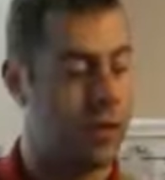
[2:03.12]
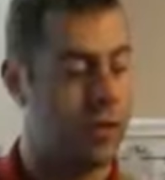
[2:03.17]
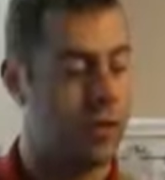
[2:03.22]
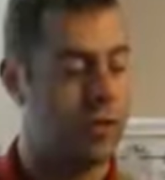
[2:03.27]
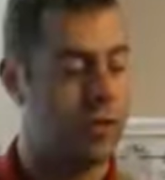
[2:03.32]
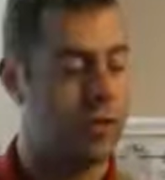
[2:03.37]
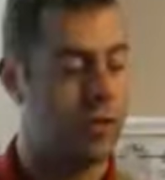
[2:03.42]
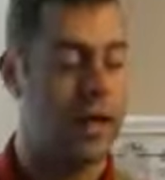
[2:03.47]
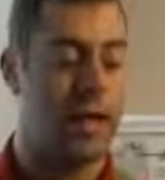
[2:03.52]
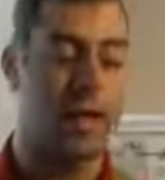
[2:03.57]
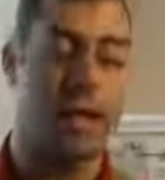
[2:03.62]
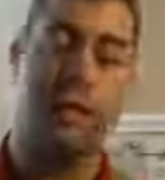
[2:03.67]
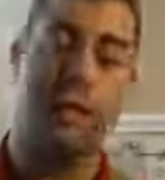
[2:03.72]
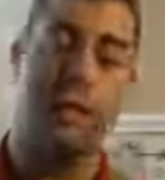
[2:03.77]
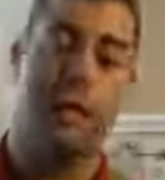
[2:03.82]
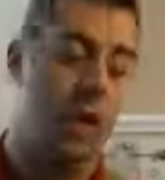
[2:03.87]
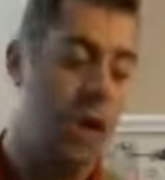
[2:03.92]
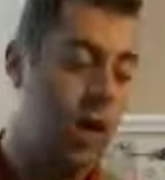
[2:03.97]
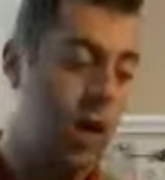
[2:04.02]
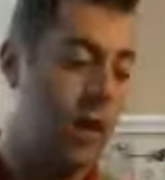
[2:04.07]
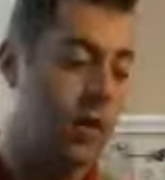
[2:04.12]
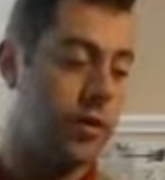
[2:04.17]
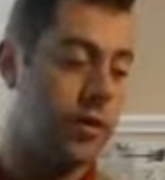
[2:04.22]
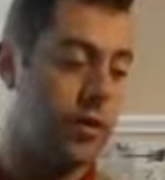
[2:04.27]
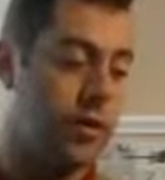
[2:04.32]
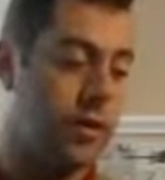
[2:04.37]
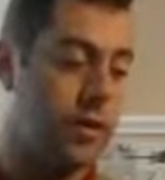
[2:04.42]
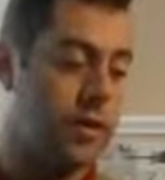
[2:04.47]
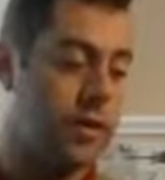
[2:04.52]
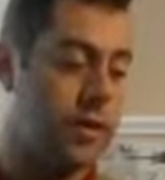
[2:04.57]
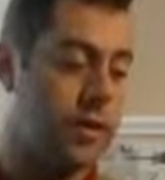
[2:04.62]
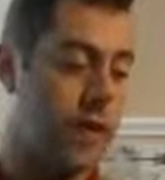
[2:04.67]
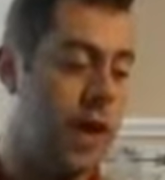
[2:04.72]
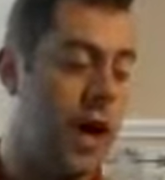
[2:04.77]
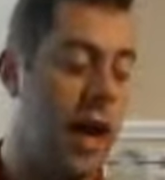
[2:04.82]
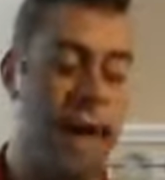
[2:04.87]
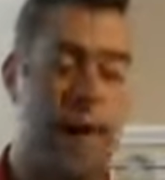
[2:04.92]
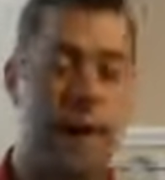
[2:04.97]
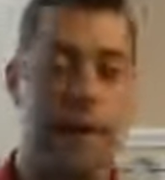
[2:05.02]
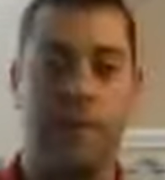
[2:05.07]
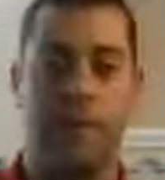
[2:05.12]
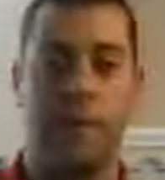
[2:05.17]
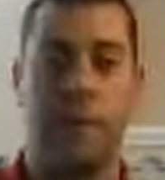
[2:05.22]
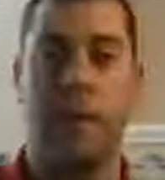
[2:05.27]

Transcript: your strings on your left side.